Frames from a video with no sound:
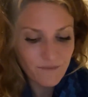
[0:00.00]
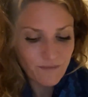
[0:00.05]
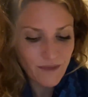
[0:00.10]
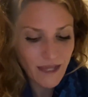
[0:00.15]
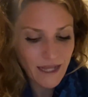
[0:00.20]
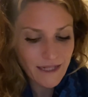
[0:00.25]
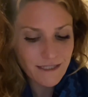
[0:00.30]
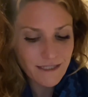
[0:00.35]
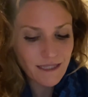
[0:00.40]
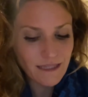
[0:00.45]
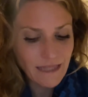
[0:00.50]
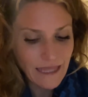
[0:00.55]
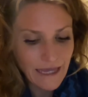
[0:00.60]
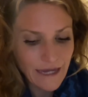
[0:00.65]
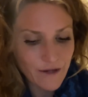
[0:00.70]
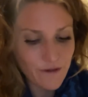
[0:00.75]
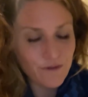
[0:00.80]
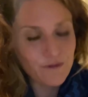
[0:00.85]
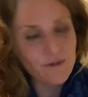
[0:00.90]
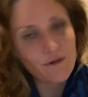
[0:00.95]
That's
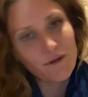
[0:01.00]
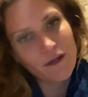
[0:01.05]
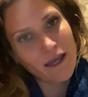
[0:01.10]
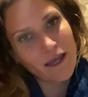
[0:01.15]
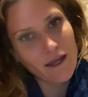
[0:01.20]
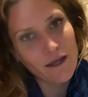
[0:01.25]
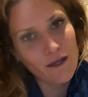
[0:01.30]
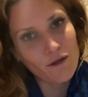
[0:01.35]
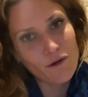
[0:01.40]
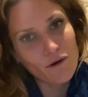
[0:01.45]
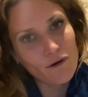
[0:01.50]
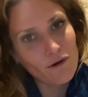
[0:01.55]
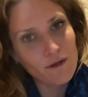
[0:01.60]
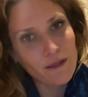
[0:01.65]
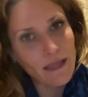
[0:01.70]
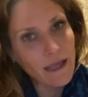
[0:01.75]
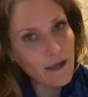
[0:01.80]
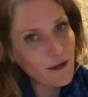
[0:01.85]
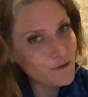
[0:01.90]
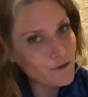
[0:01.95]
allowed, okay? You're
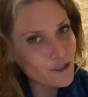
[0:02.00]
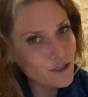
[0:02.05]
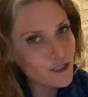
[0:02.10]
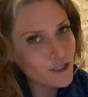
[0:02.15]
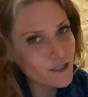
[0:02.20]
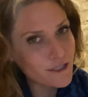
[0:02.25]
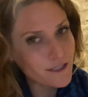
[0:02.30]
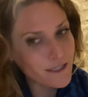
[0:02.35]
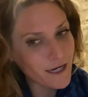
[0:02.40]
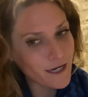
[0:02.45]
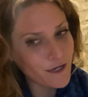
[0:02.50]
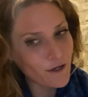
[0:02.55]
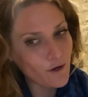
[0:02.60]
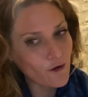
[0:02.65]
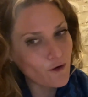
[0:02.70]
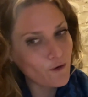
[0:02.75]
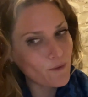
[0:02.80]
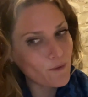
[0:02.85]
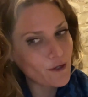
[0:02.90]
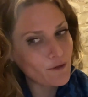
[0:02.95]
allowed to just stay at
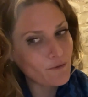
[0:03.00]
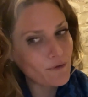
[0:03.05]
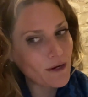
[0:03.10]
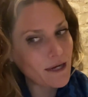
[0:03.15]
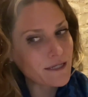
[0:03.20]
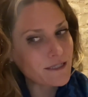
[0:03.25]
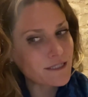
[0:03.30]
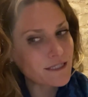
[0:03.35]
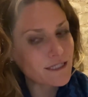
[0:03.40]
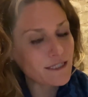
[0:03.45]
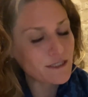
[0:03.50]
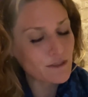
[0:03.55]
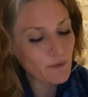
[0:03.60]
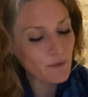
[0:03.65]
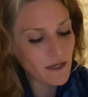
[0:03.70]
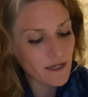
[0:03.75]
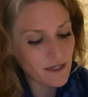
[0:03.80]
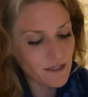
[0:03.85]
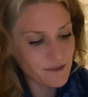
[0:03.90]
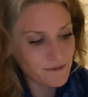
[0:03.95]
home and rest as
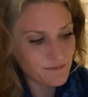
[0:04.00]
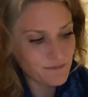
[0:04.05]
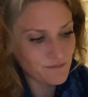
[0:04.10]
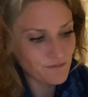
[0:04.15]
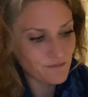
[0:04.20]
well.